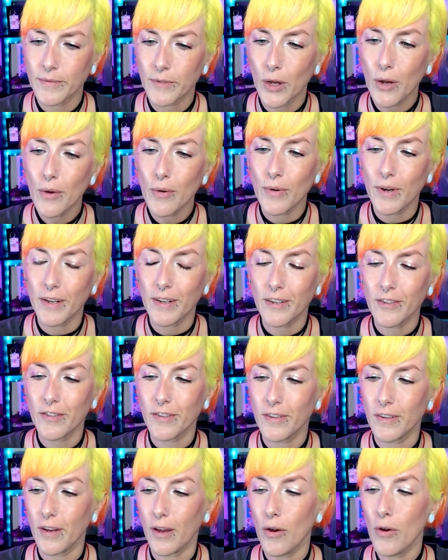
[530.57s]
Oh, it's
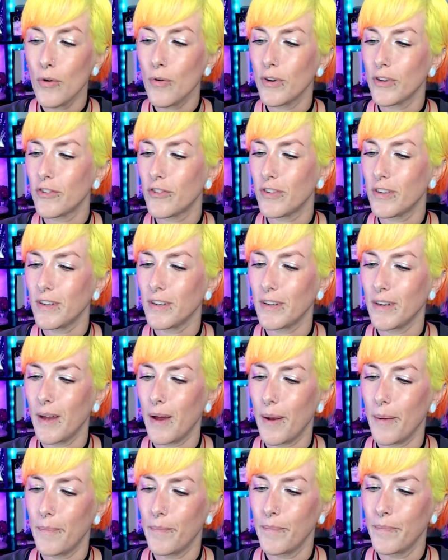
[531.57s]
in
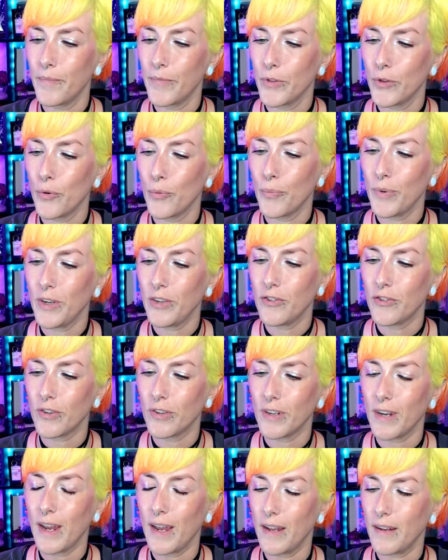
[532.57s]

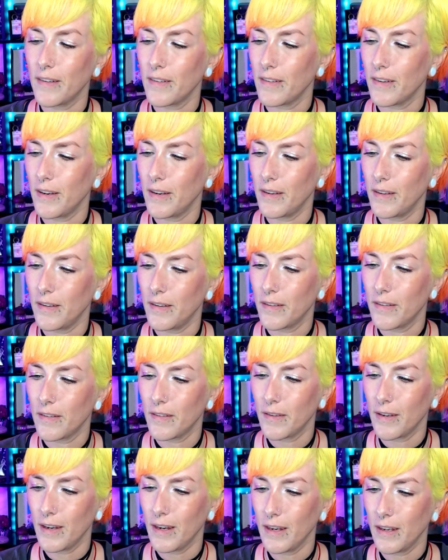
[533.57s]
Norwegian and in
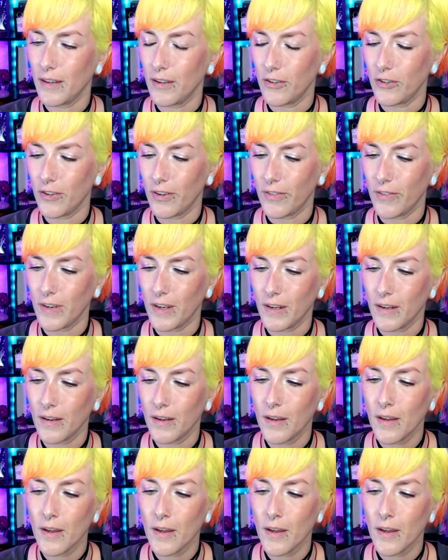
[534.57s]
English, I think.